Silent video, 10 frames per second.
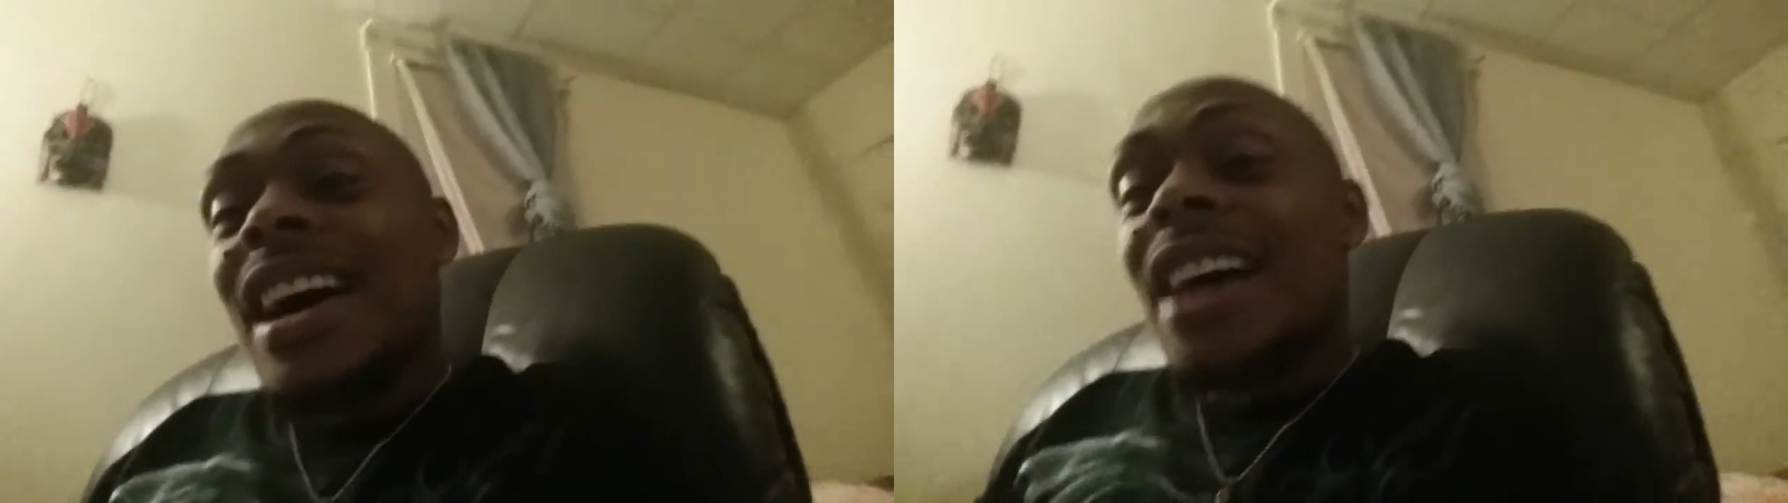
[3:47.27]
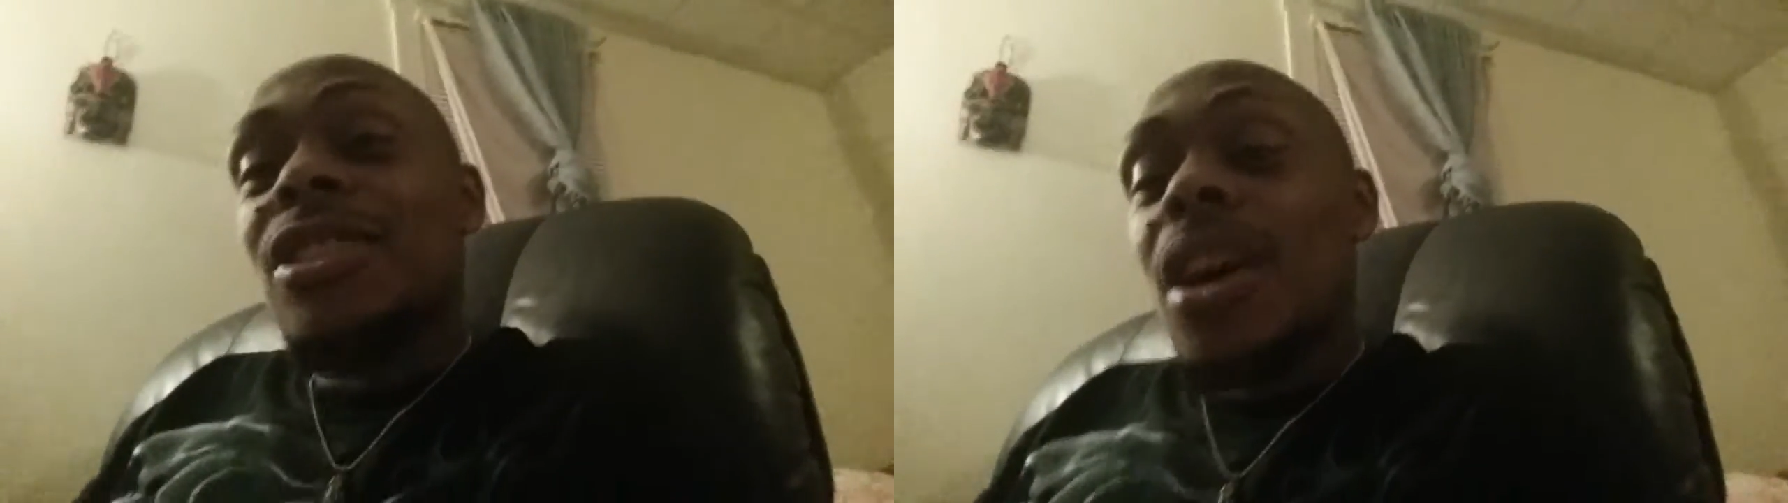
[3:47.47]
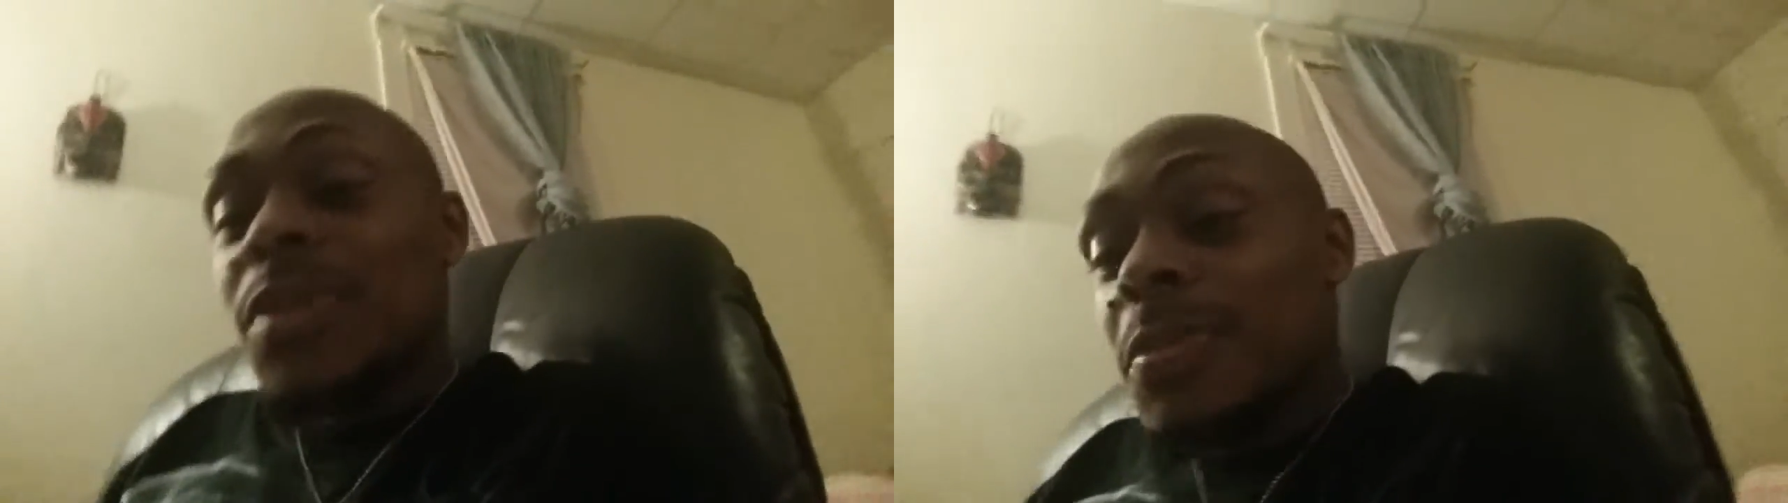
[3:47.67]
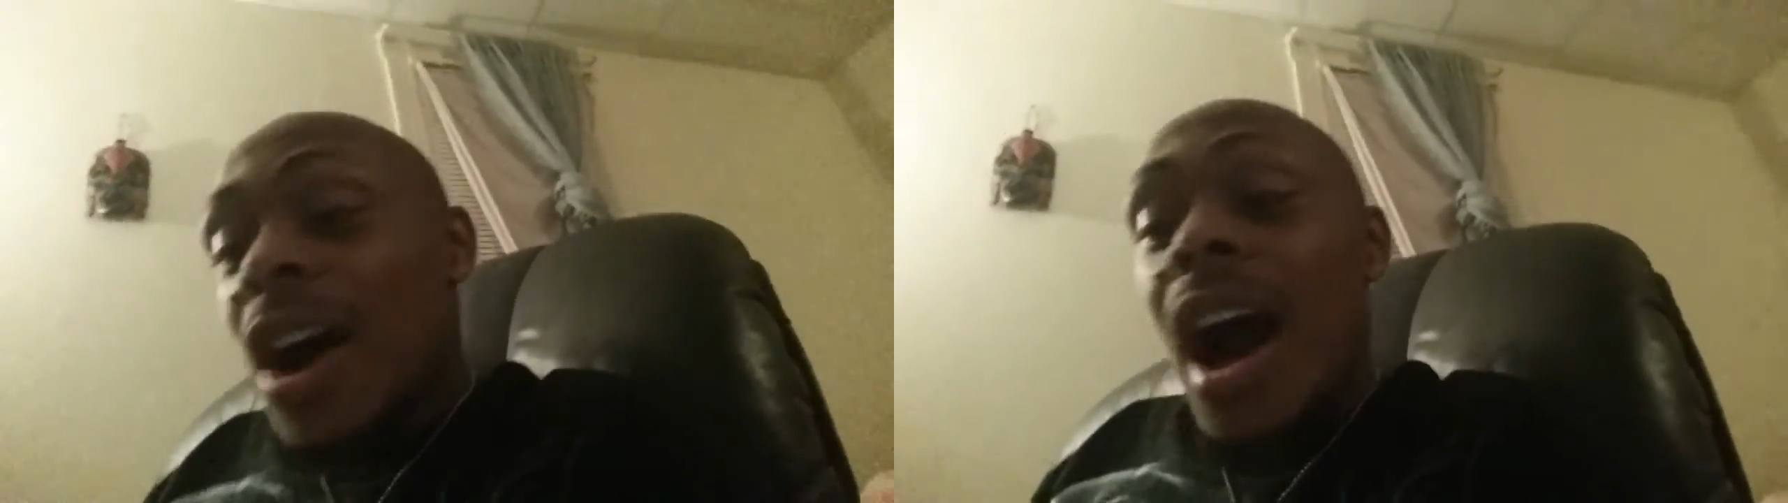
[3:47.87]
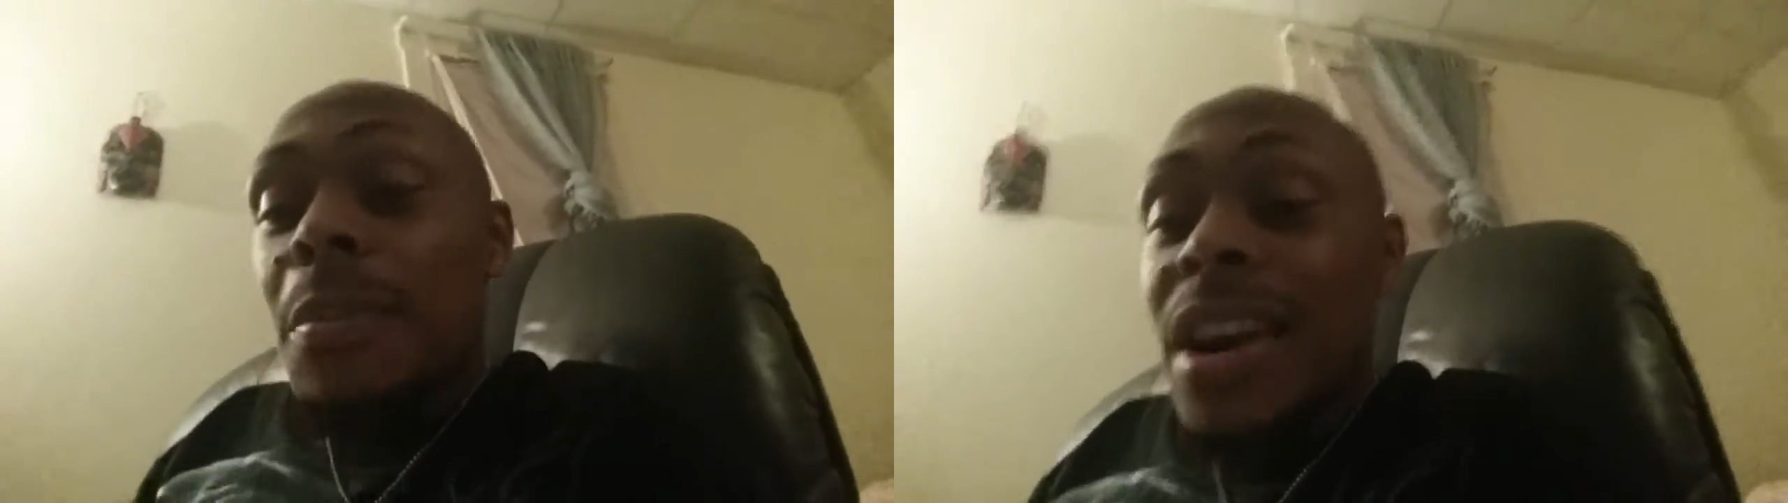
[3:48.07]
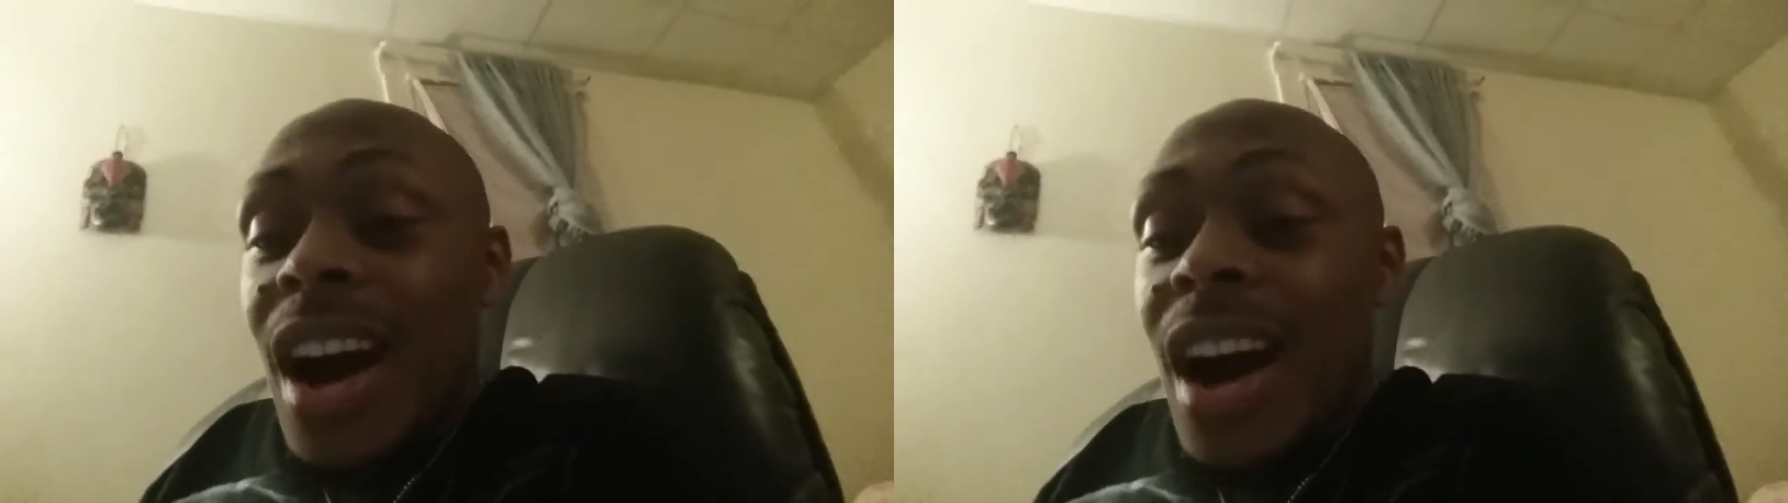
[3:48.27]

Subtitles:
I look up to Mahatma